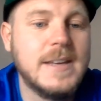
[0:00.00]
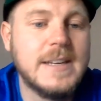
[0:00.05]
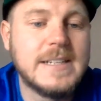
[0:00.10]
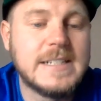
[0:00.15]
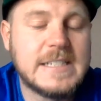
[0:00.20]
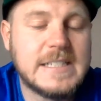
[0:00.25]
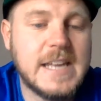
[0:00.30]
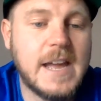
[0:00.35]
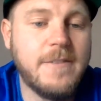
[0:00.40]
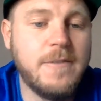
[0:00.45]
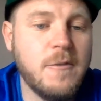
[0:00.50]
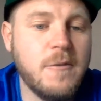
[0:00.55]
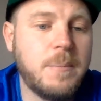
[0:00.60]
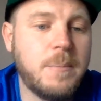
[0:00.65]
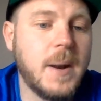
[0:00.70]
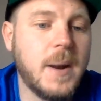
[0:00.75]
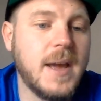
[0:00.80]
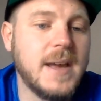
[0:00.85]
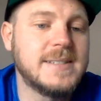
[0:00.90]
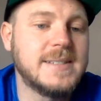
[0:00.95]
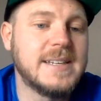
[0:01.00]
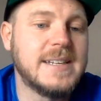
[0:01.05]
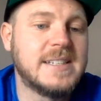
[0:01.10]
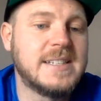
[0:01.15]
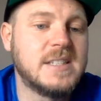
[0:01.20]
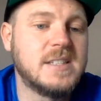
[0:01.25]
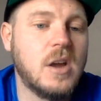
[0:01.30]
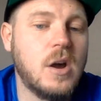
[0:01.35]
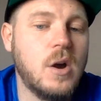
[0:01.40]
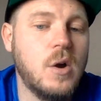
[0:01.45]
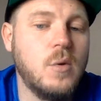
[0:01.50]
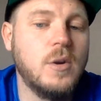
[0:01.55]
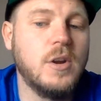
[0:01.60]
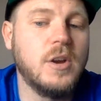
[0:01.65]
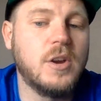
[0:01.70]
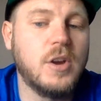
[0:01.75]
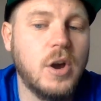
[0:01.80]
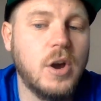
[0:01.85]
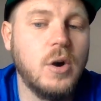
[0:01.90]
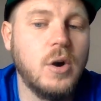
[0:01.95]
7th place is Stone
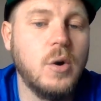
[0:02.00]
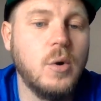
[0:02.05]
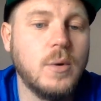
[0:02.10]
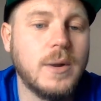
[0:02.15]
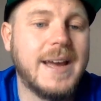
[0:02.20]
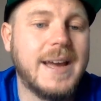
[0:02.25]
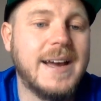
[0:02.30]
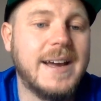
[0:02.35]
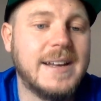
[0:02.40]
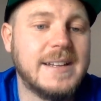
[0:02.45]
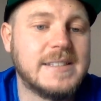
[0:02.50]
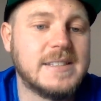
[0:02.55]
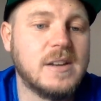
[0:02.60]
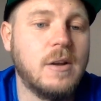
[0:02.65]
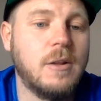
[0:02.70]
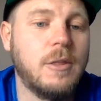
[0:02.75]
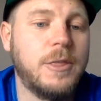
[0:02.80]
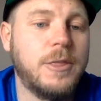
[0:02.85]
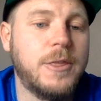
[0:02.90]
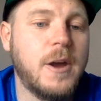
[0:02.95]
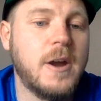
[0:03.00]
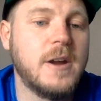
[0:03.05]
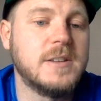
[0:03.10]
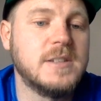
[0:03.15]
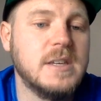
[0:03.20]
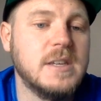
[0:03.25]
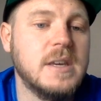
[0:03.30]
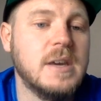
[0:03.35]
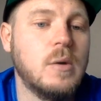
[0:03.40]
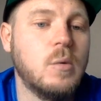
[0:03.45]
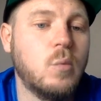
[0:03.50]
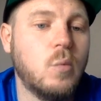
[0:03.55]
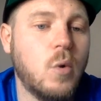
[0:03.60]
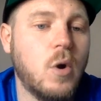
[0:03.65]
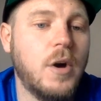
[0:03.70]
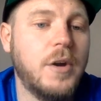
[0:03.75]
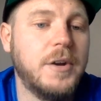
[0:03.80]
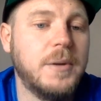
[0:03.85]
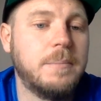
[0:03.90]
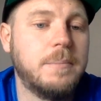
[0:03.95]
Cold Ads on
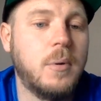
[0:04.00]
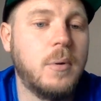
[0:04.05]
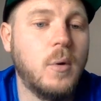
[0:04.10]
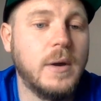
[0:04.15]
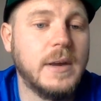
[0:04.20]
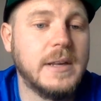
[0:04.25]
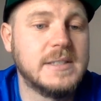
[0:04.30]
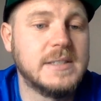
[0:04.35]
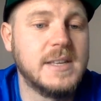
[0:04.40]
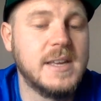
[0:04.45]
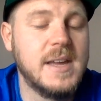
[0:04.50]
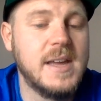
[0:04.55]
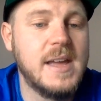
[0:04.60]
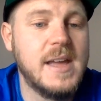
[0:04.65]
31 points.